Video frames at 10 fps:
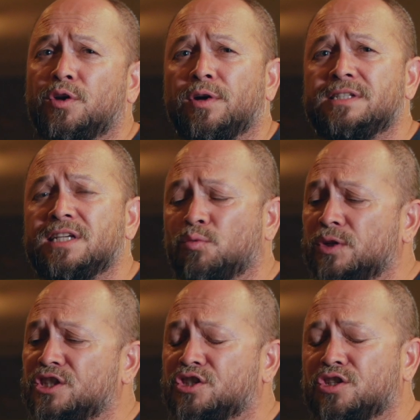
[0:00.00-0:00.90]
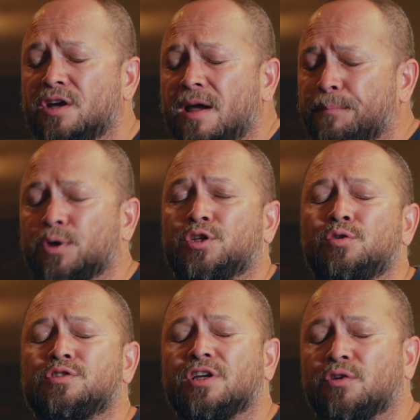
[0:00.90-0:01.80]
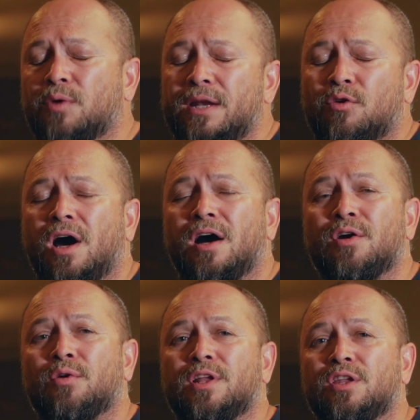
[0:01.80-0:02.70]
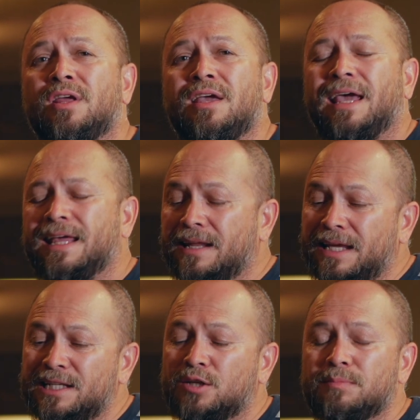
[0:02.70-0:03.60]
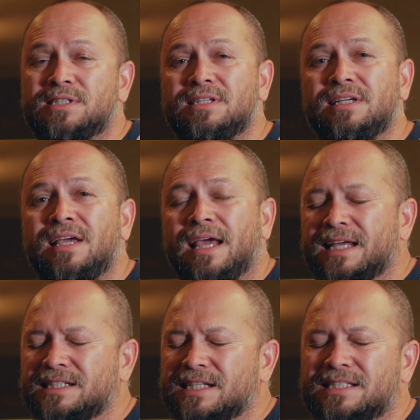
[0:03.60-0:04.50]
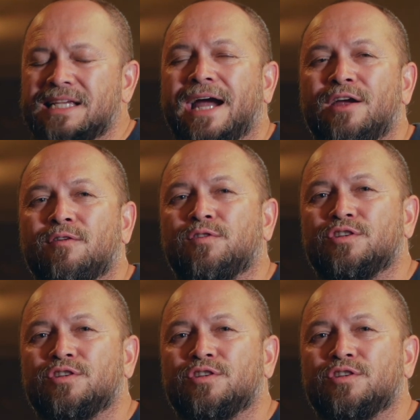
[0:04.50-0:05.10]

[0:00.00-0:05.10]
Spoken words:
anointing, which is to produce a greater hunger and intimacy and desire for